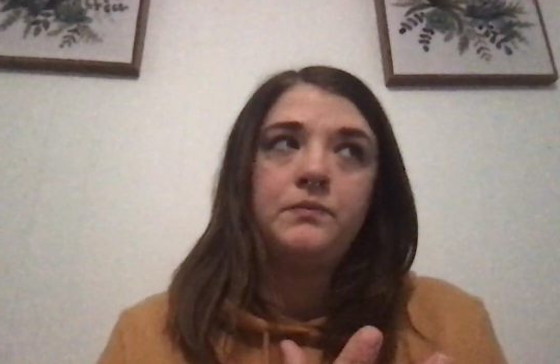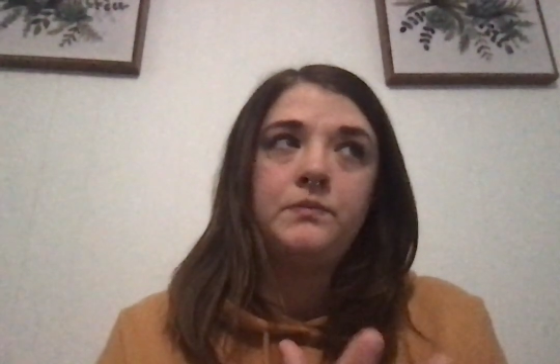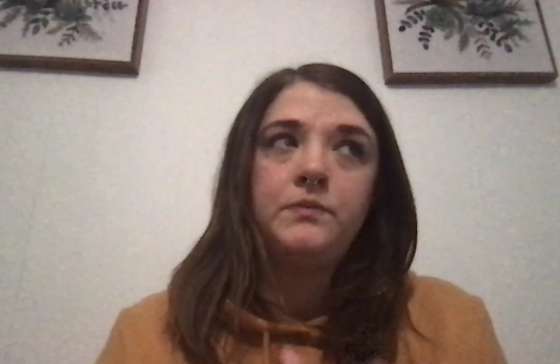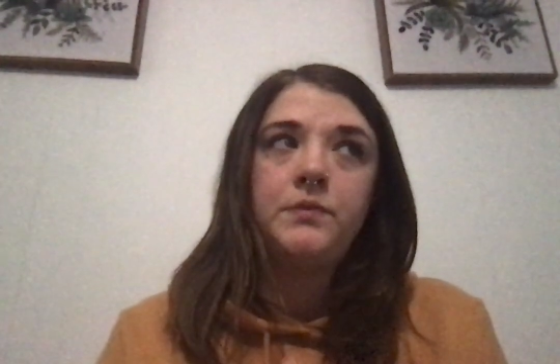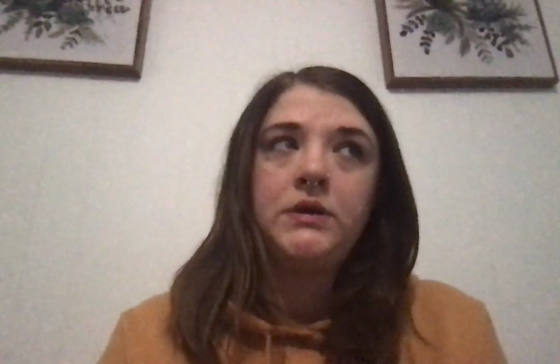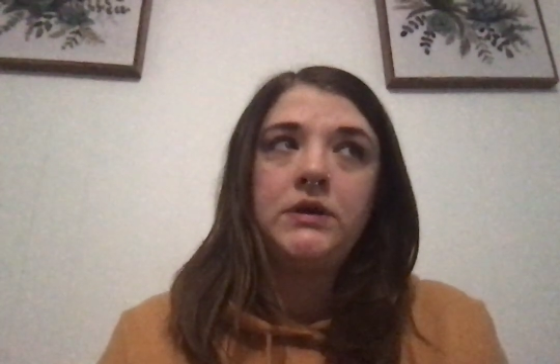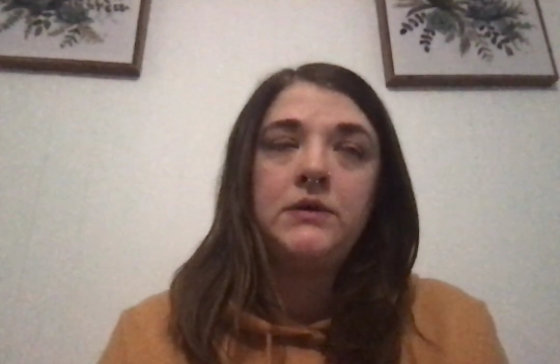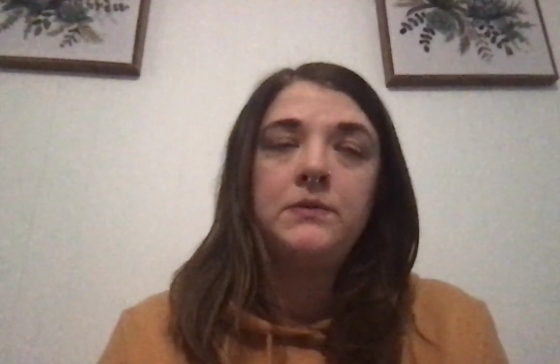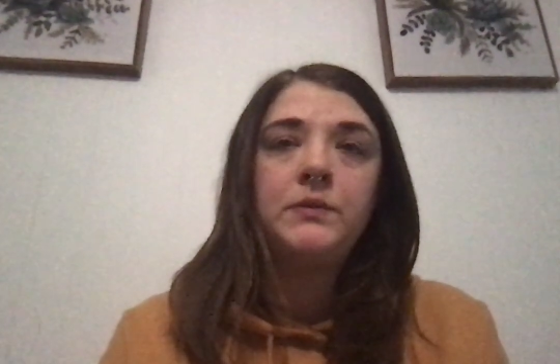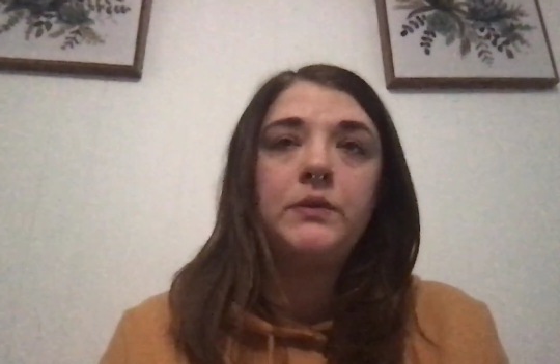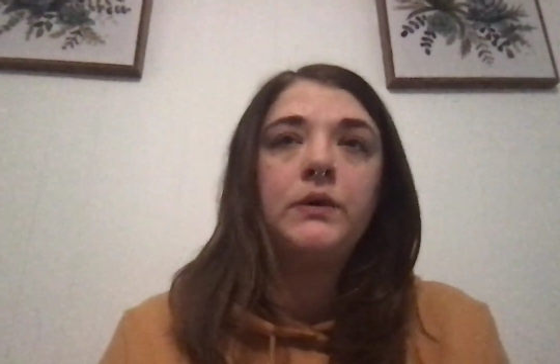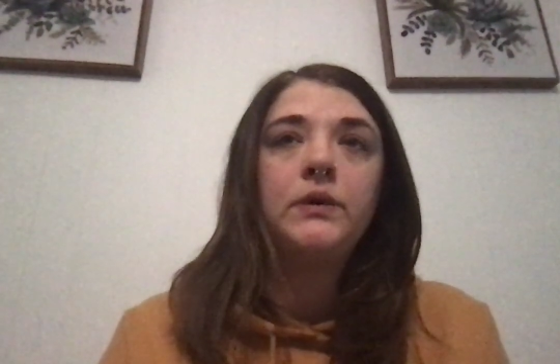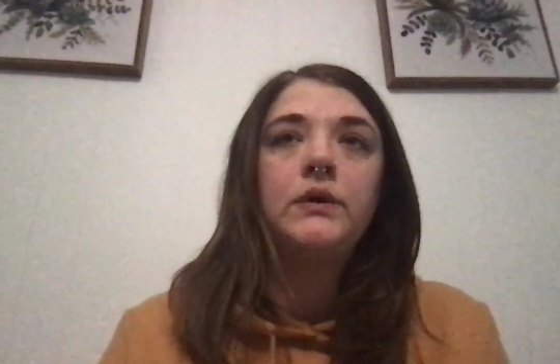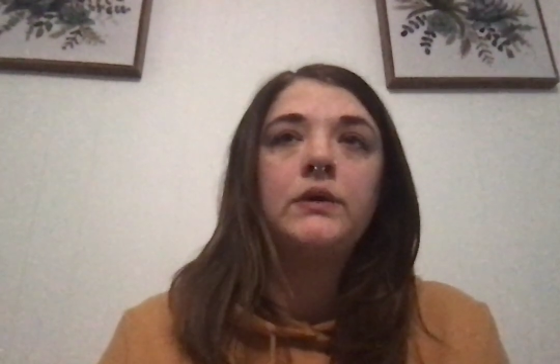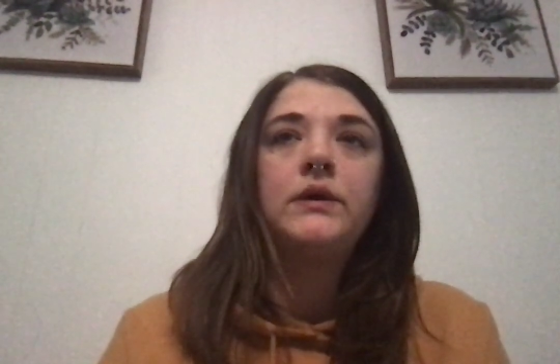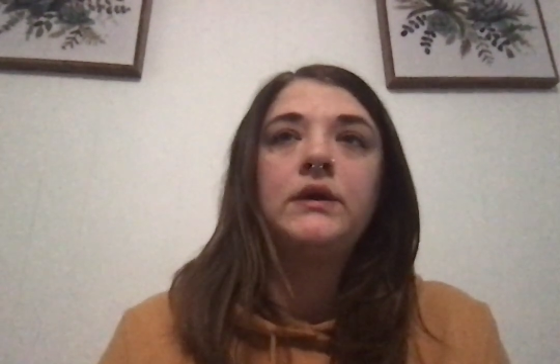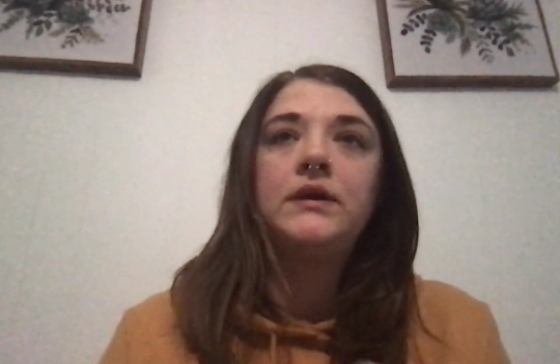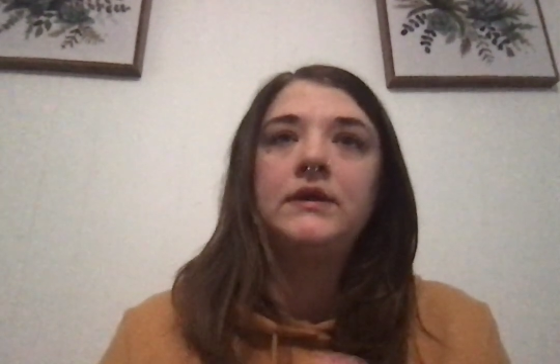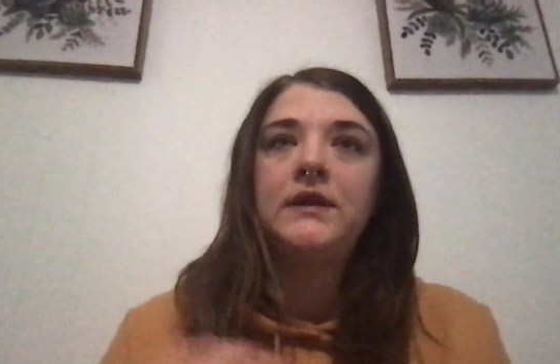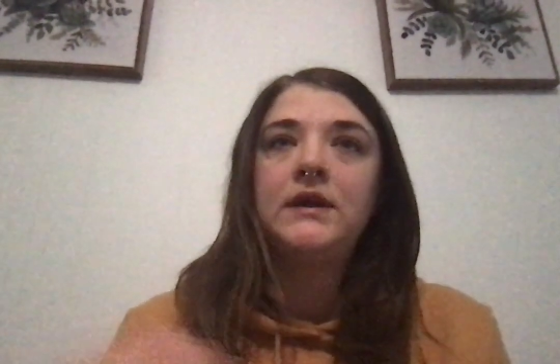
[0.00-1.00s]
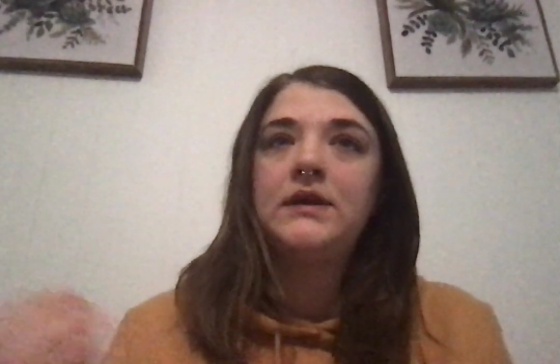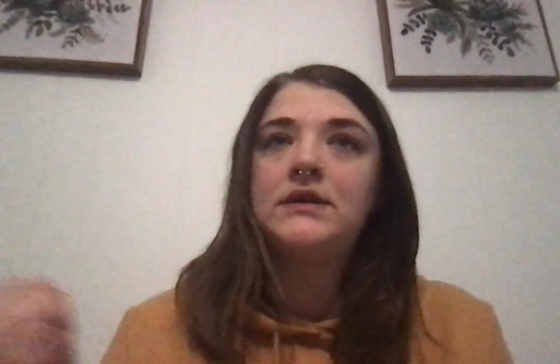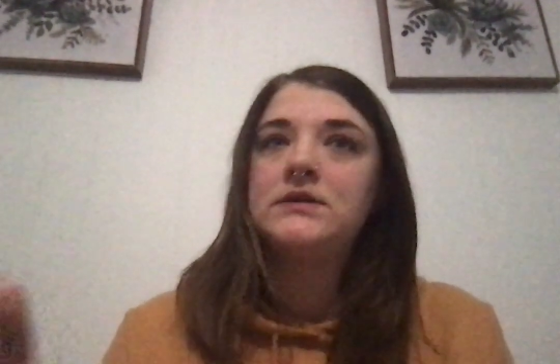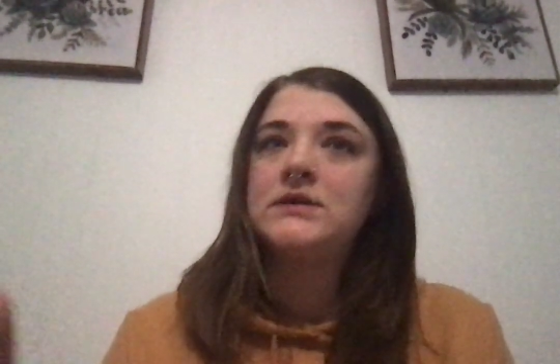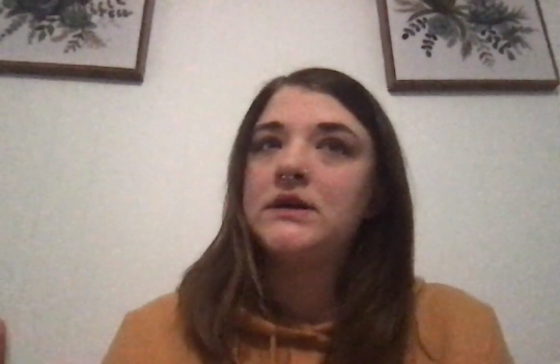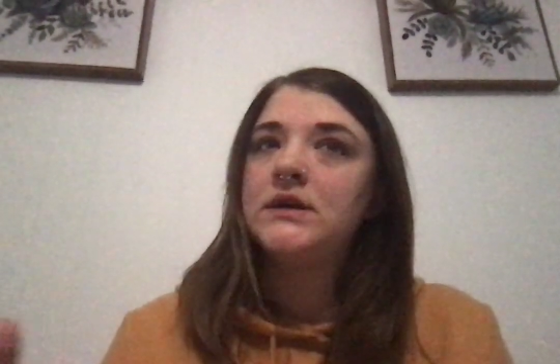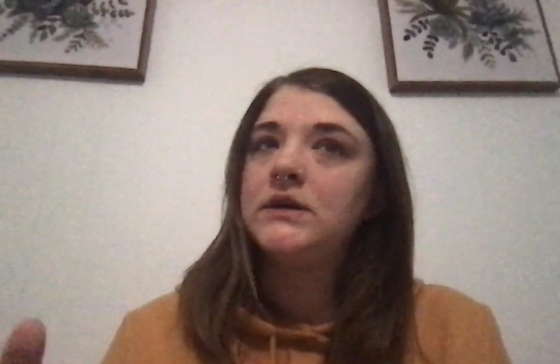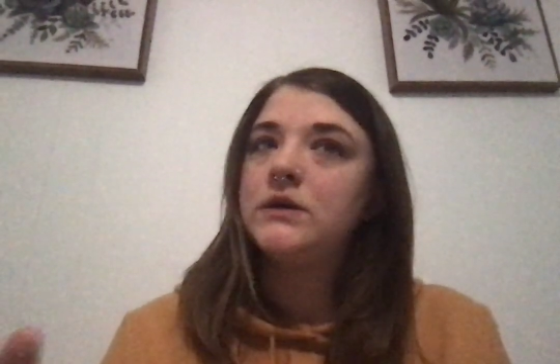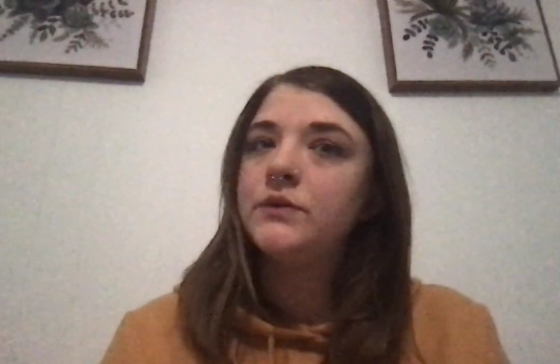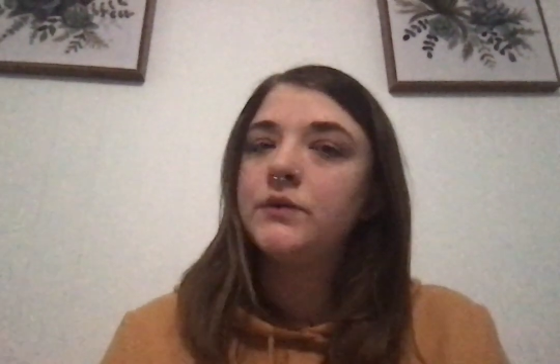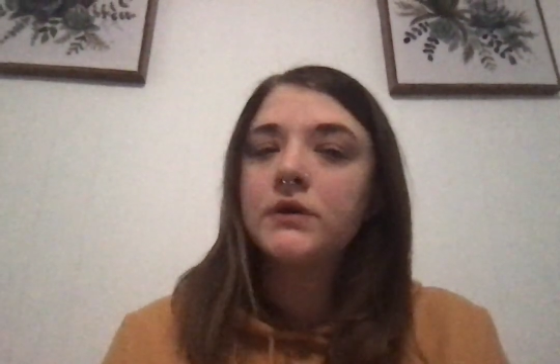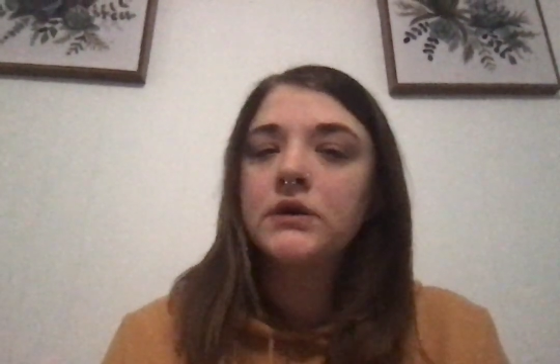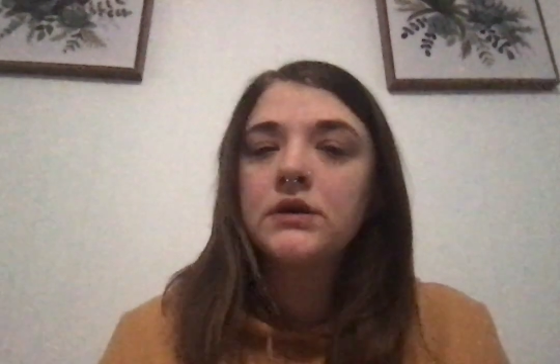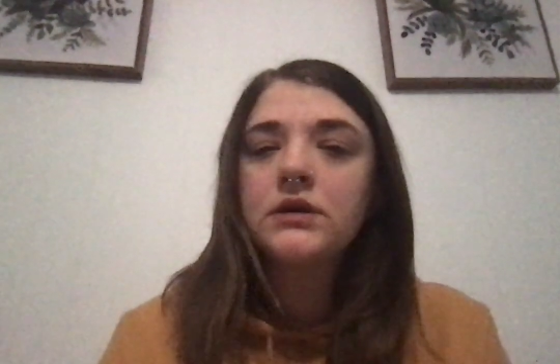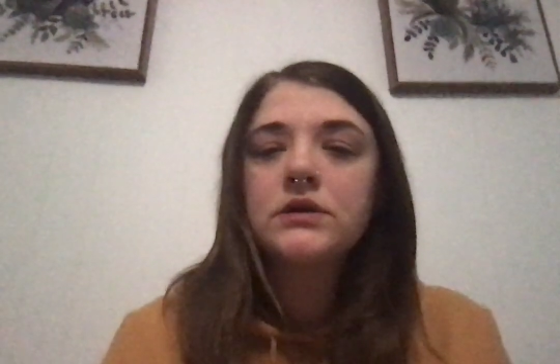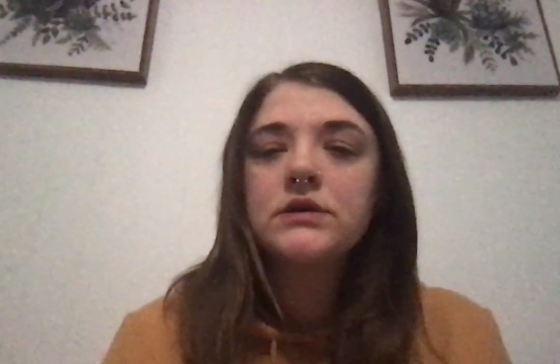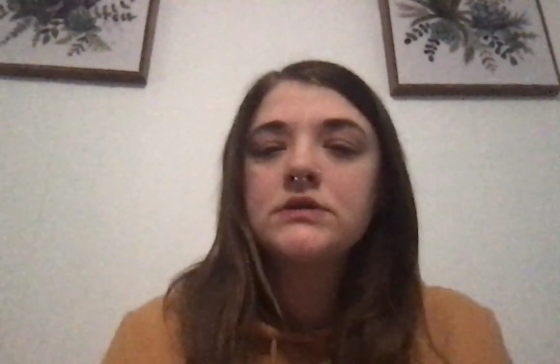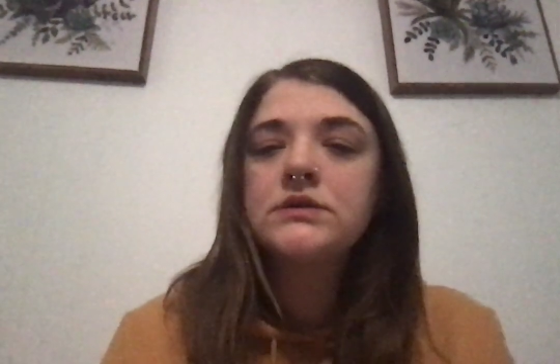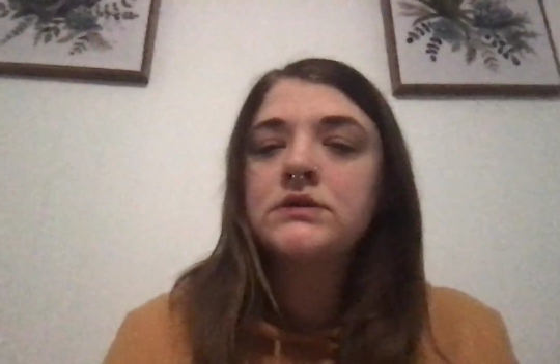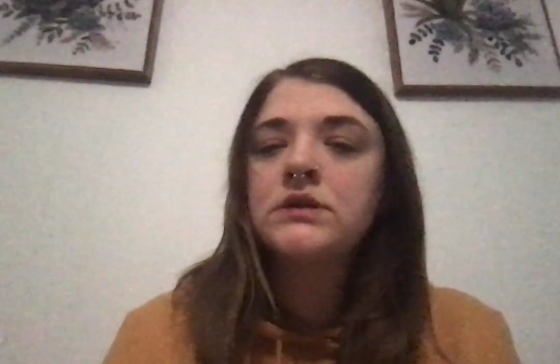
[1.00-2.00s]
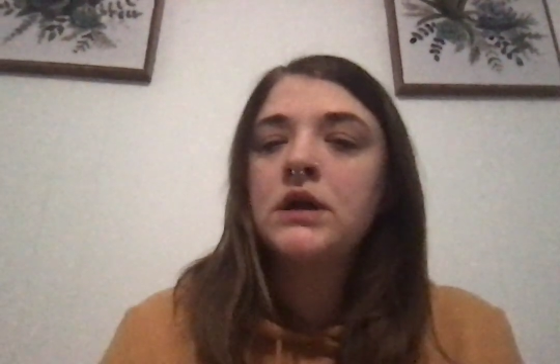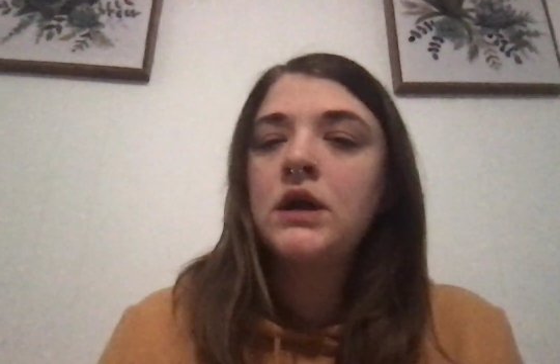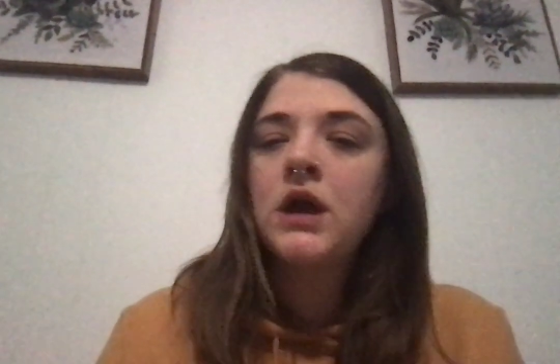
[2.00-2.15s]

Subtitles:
people and like tight quarters,